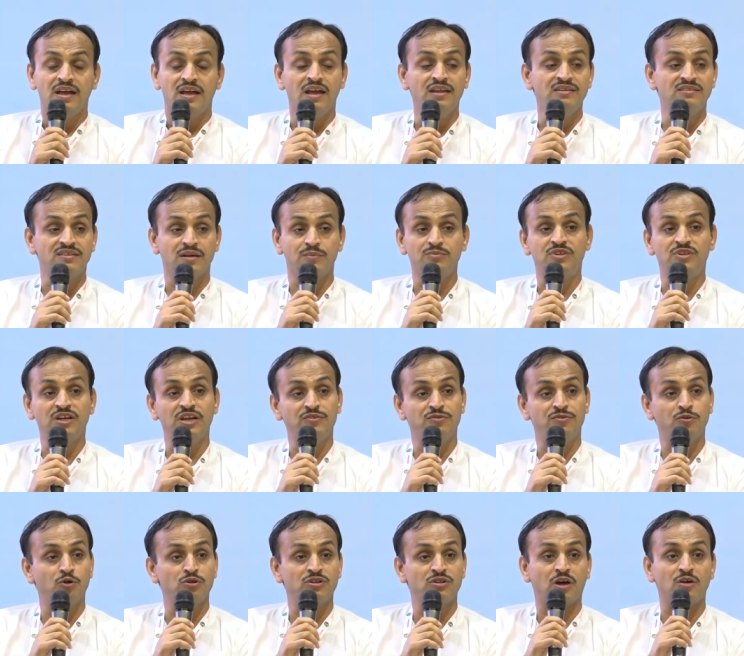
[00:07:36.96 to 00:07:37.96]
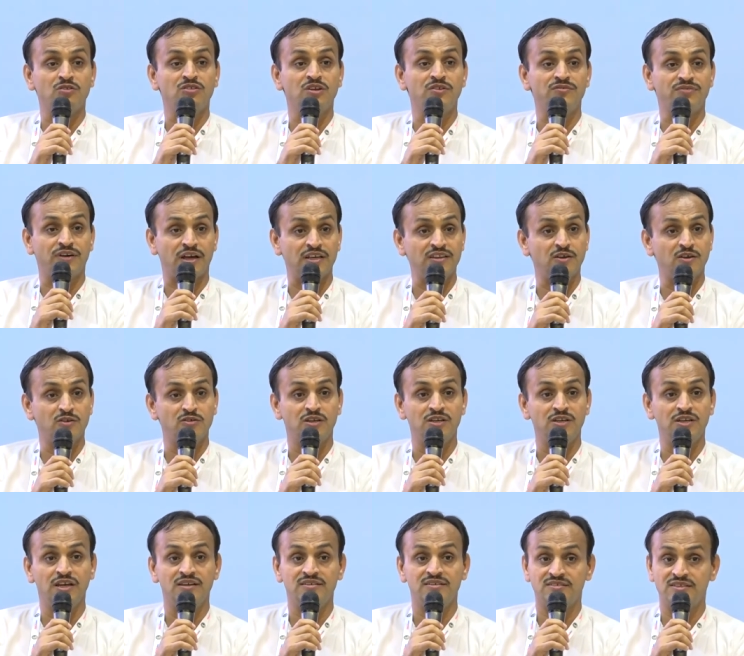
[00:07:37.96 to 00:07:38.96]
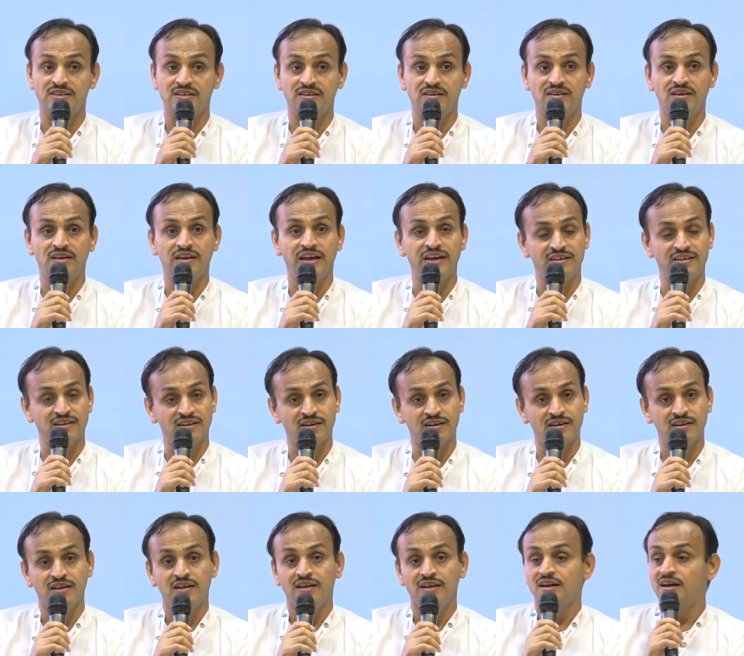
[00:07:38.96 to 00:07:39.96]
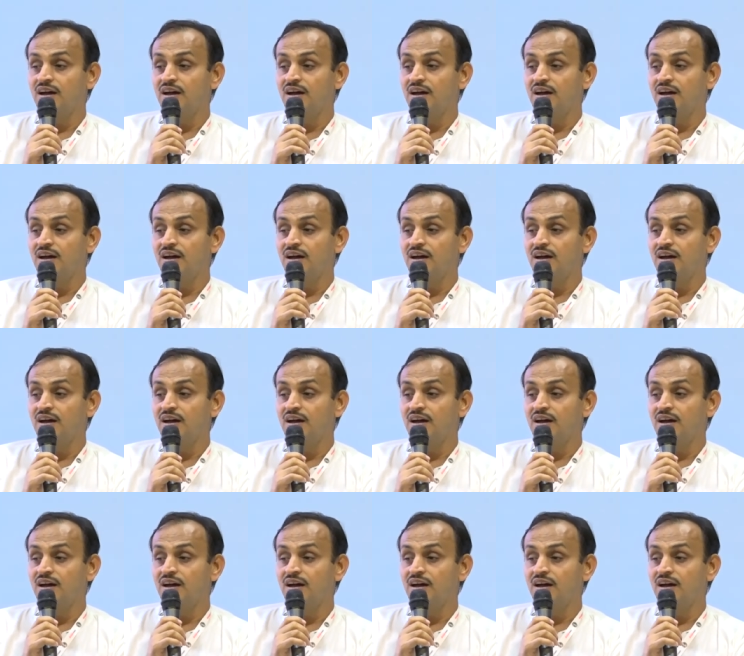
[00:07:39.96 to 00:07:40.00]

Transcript: in some 3, 4,000, 5,000 years later,